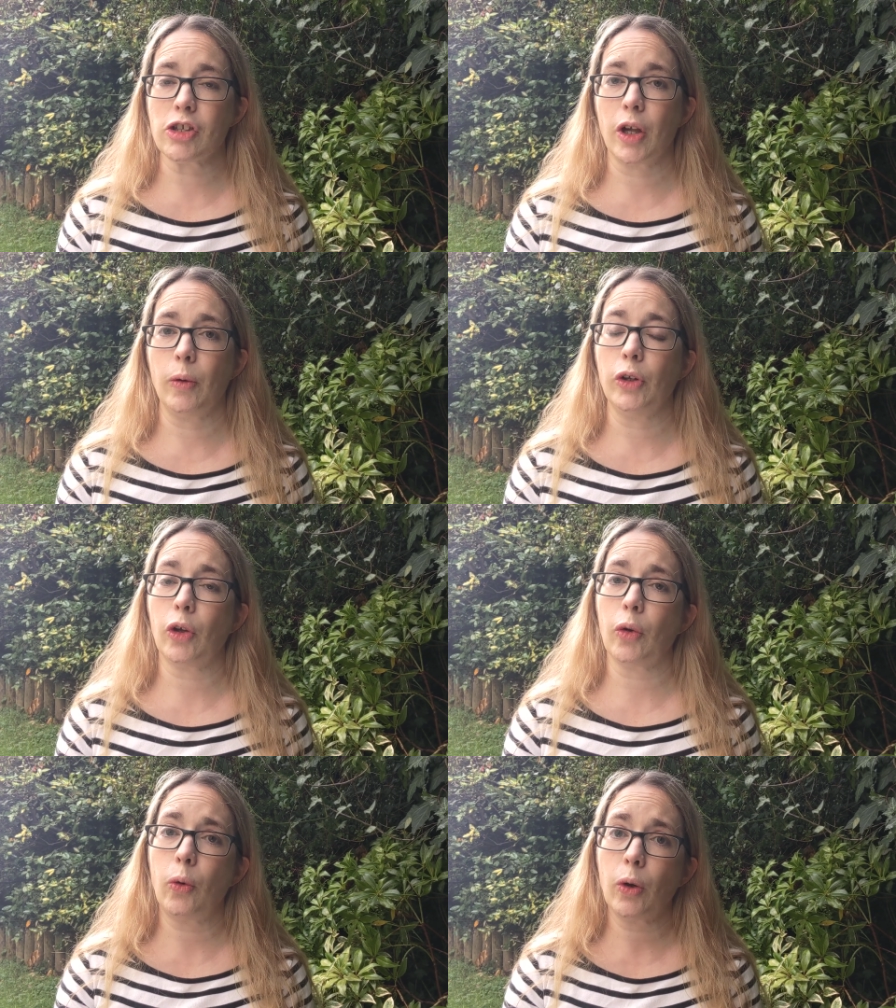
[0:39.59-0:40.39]
So
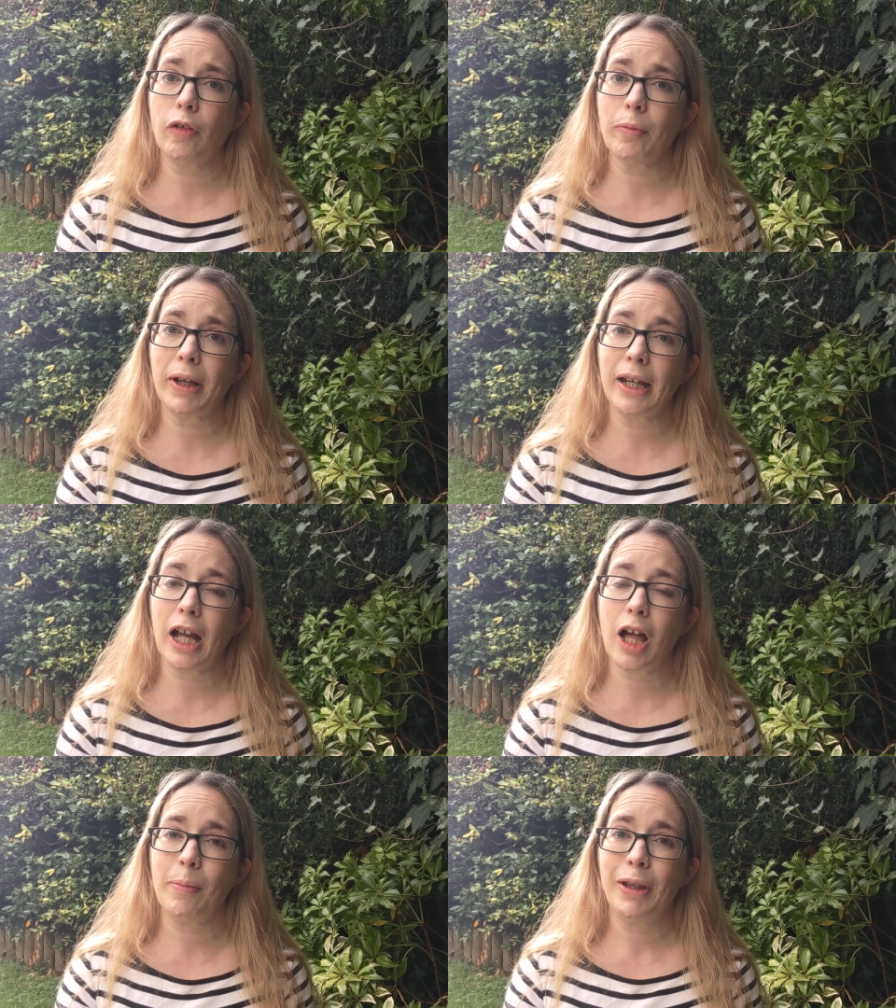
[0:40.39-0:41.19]
not all of my
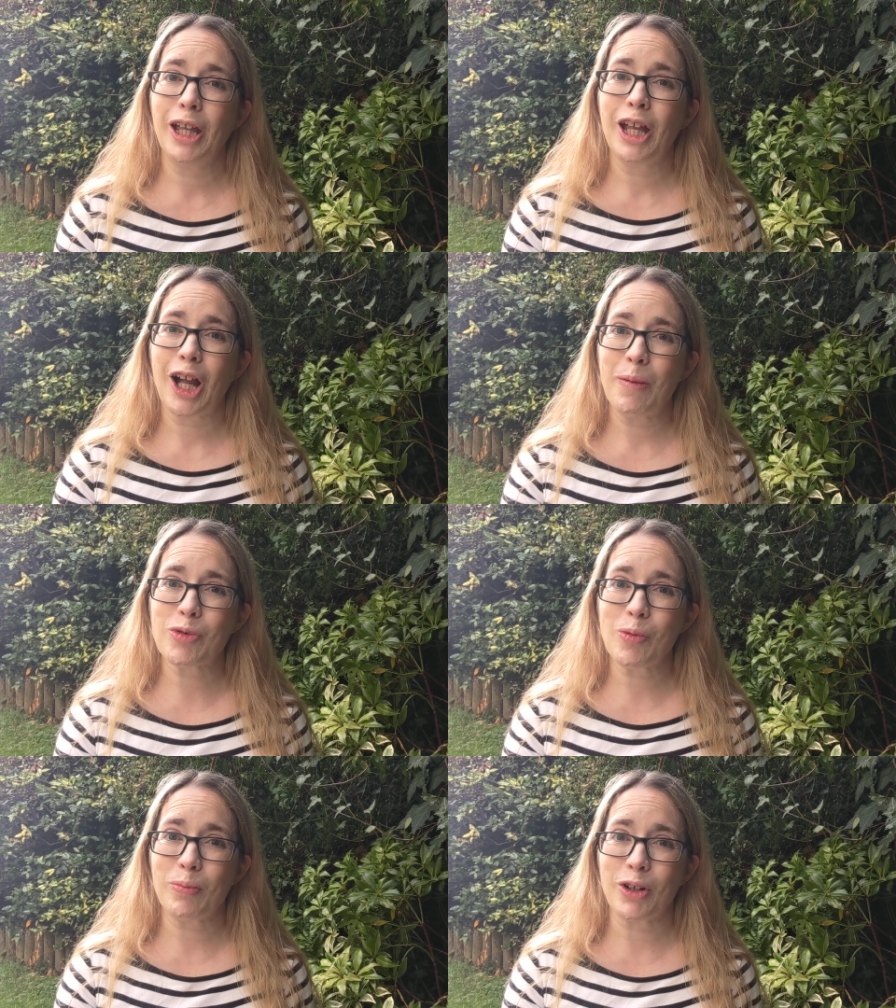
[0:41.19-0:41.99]
income
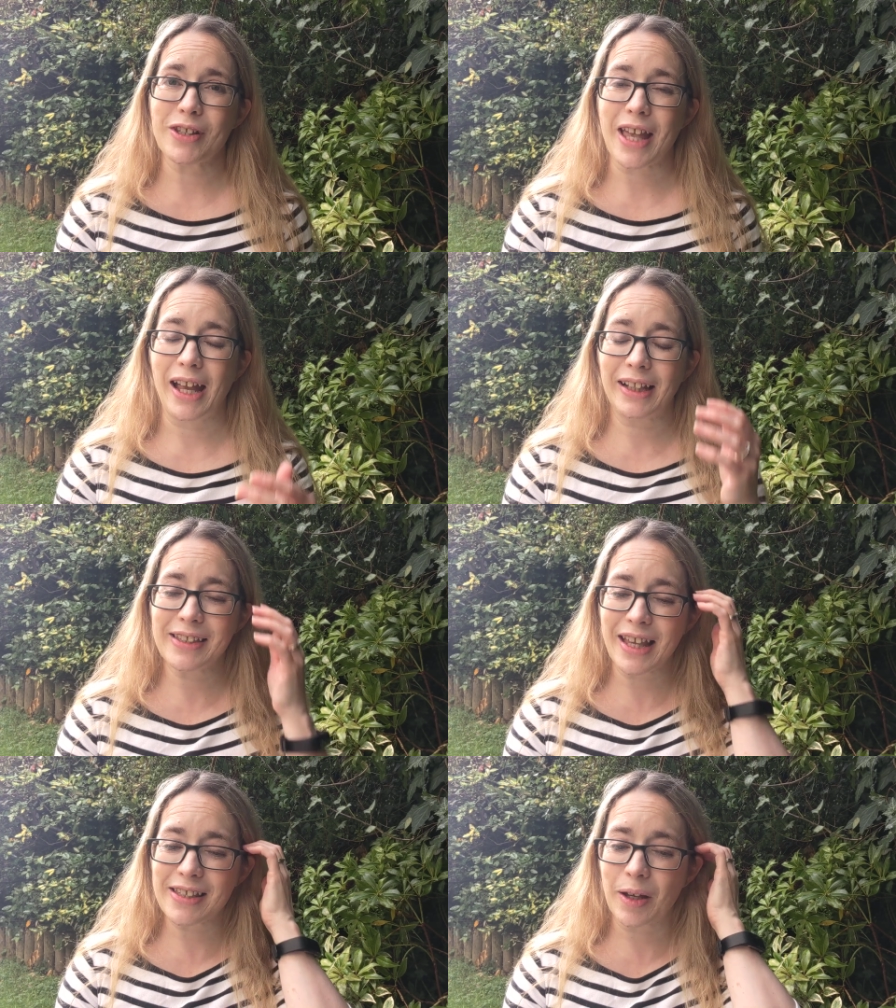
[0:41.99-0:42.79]
comes from book
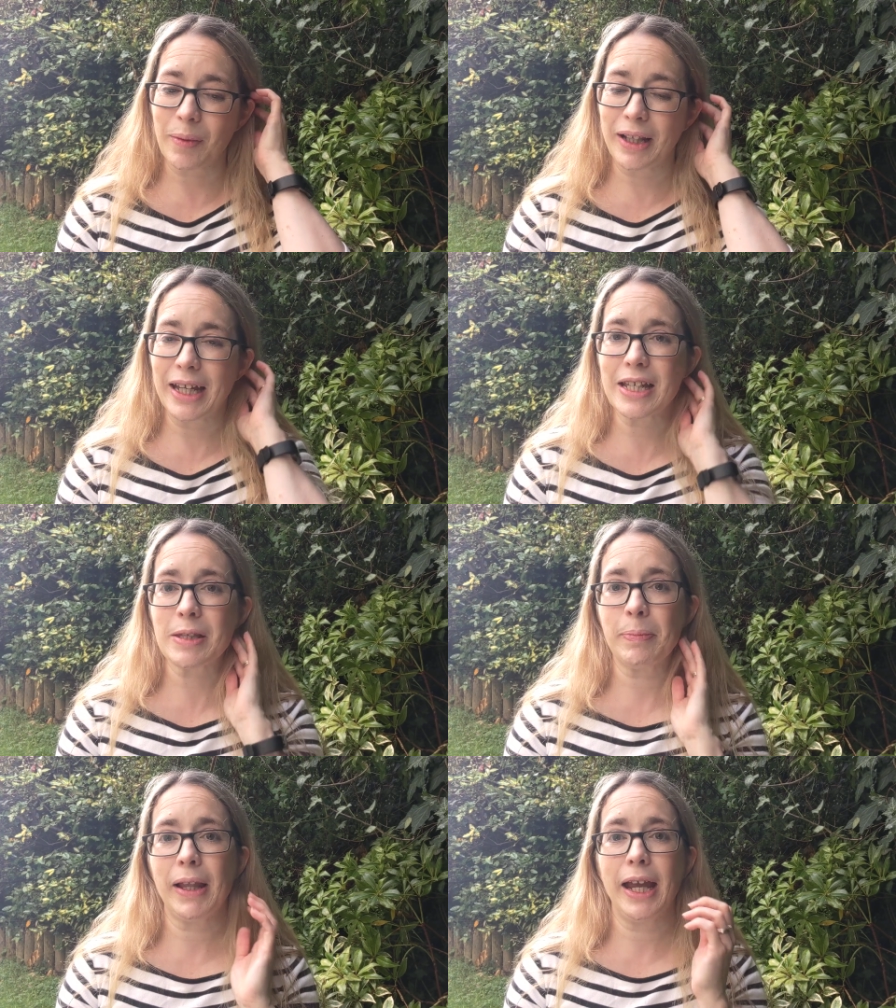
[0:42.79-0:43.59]
sales, as I will
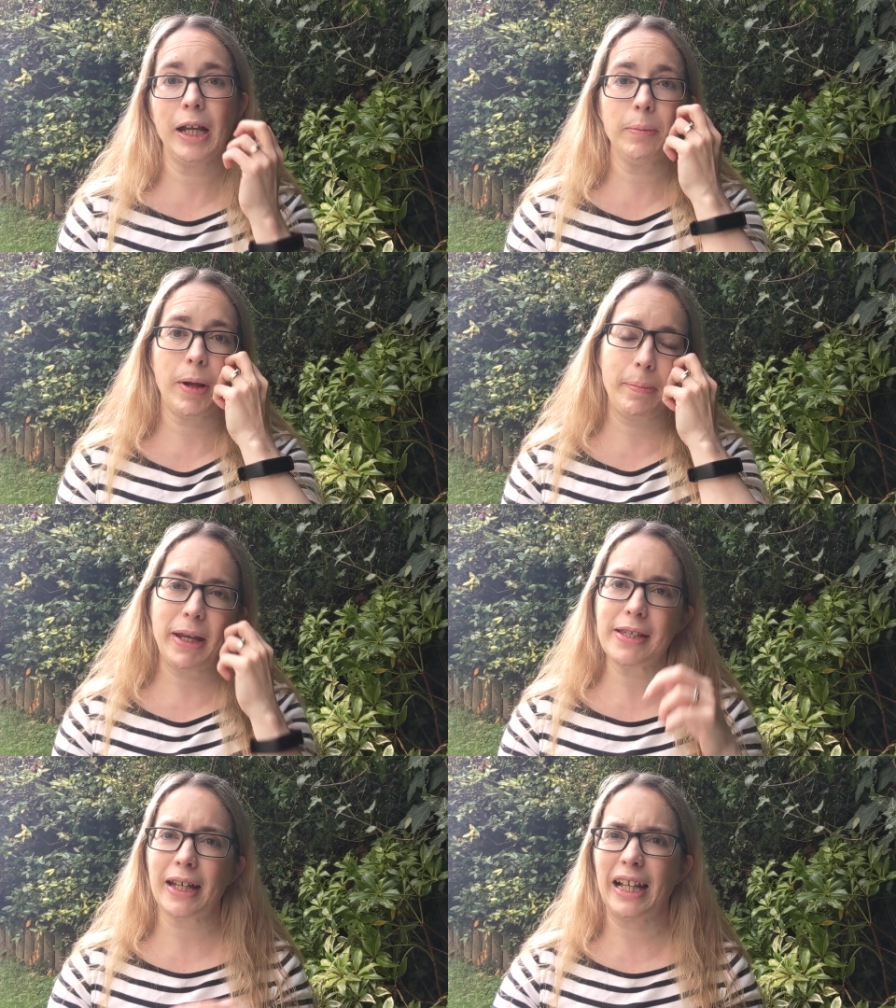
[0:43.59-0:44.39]
explain, but
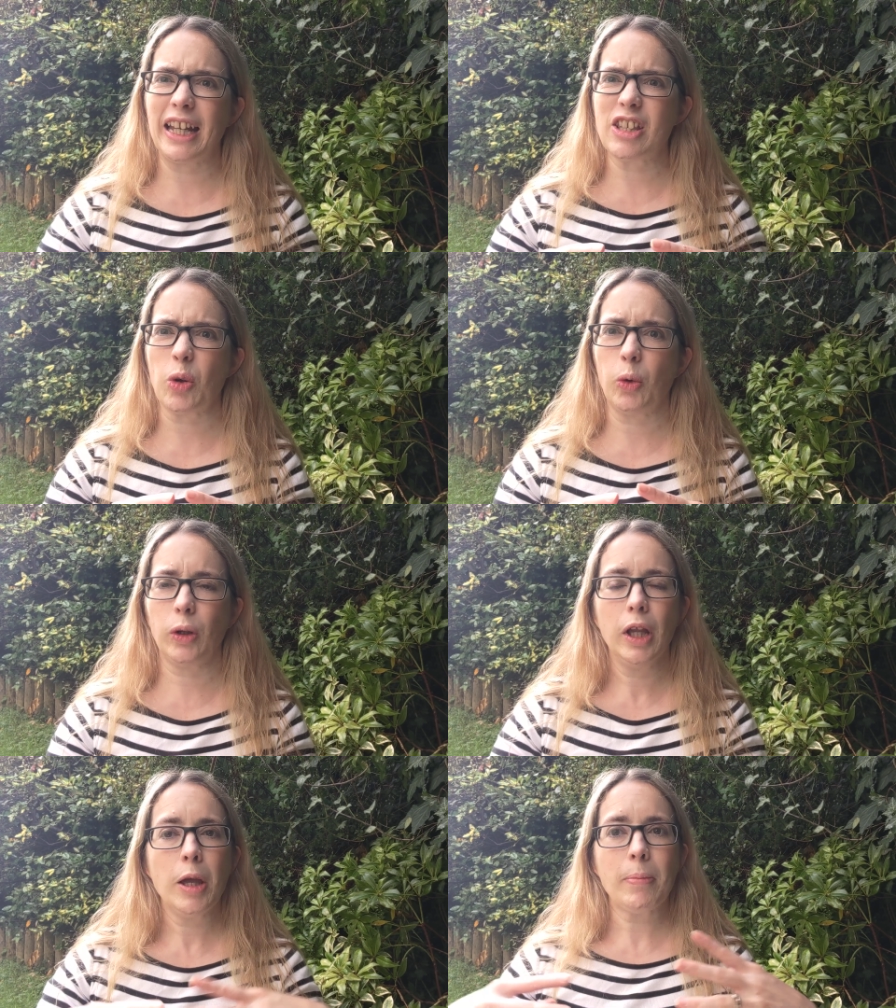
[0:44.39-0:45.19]
basically it's
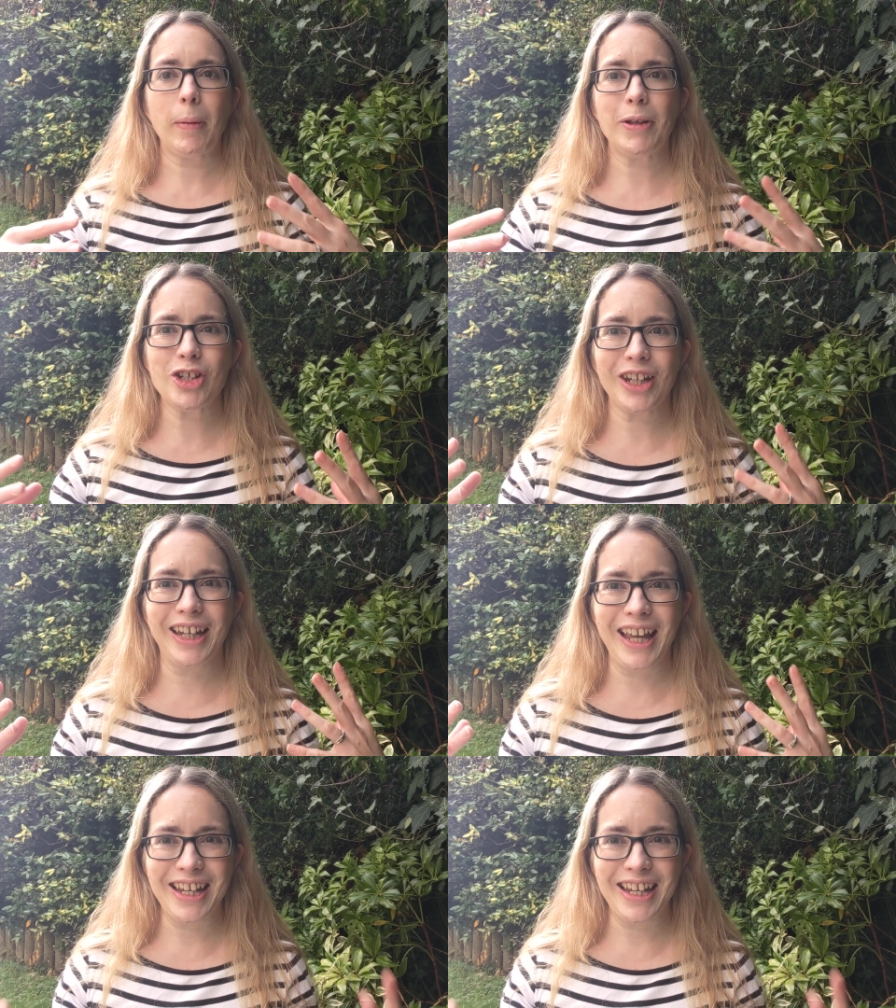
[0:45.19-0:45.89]
all publishing